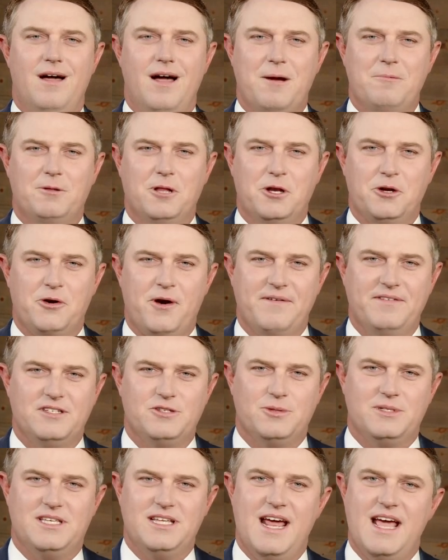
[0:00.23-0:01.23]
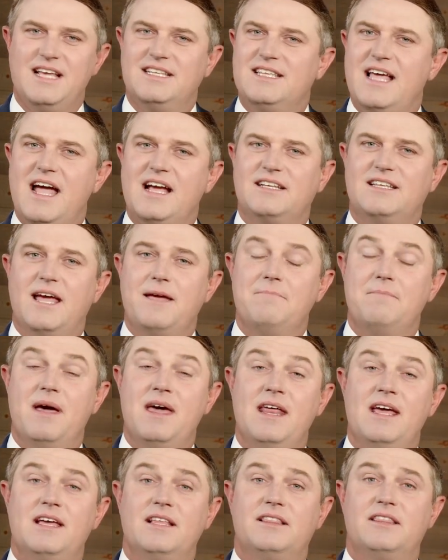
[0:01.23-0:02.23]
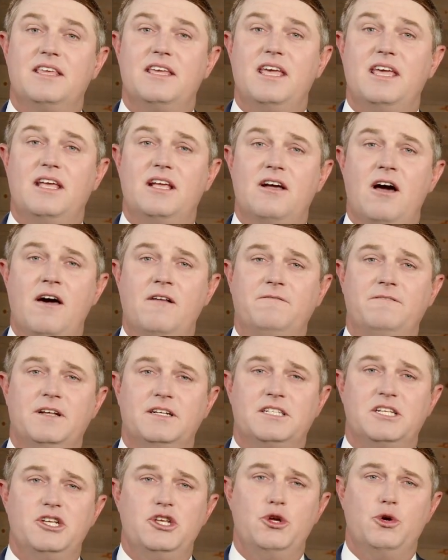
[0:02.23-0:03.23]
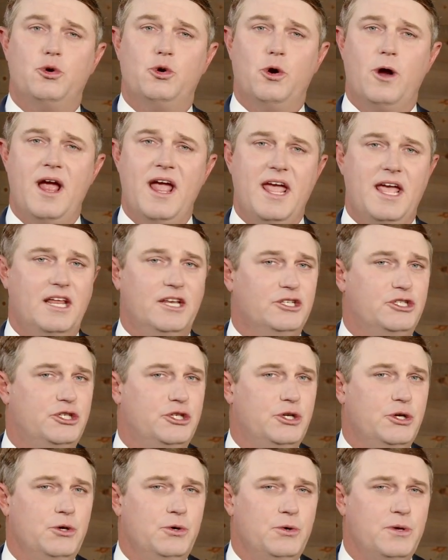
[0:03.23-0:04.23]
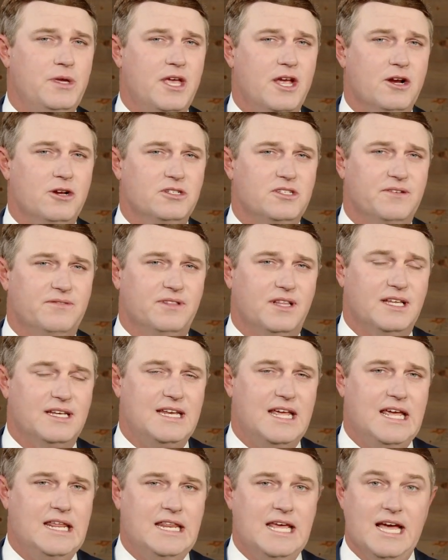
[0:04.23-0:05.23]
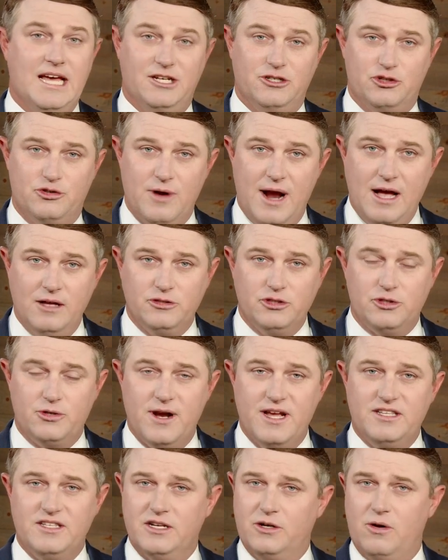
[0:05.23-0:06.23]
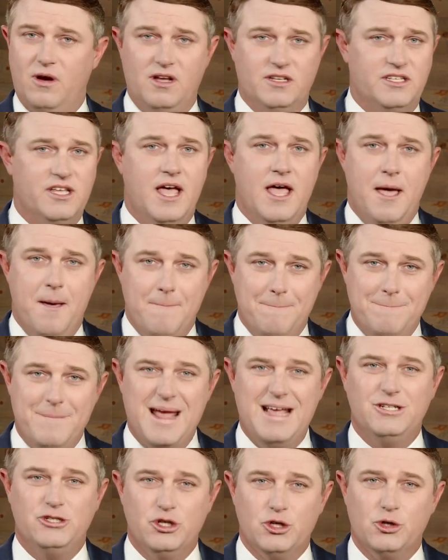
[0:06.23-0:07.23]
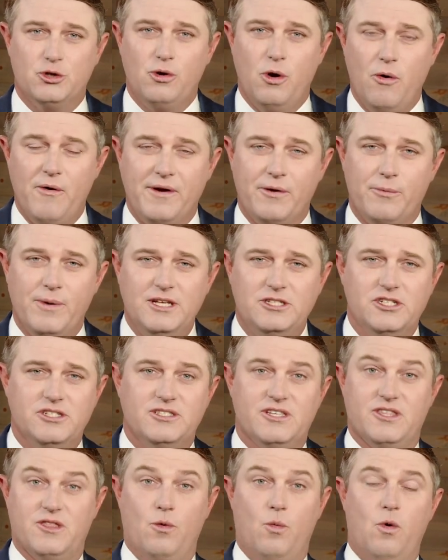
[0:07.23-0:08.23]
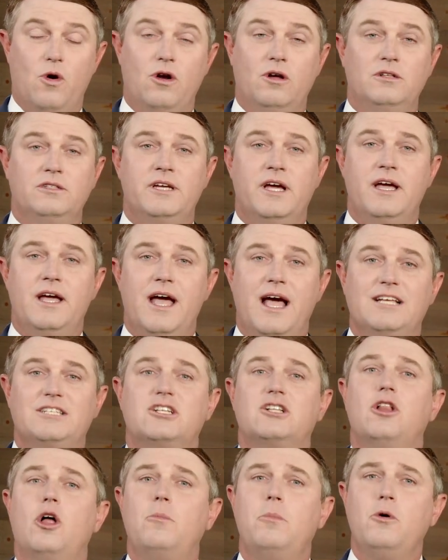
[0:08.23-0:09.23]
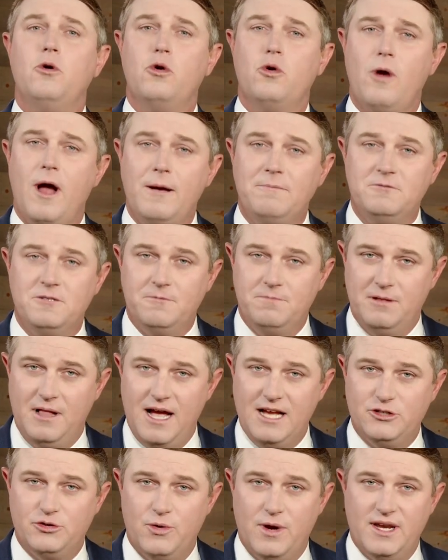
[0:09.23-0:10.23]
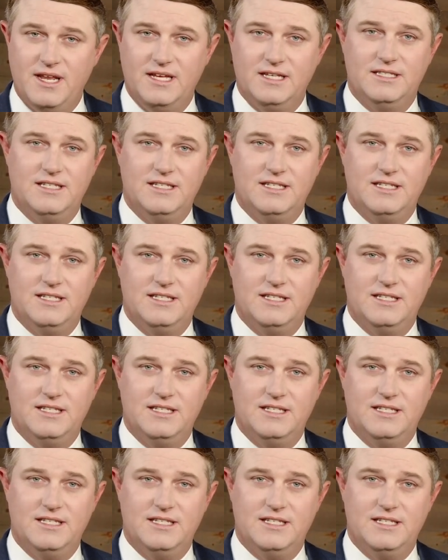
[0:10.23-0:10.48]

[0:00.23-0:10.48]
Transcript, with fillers: I'm Clinton Griffiths with today's Ag Day Minute. The conflict in Ukraine, 2 years of La Nina and drought stress across major growing regions of the world has global crop supplies running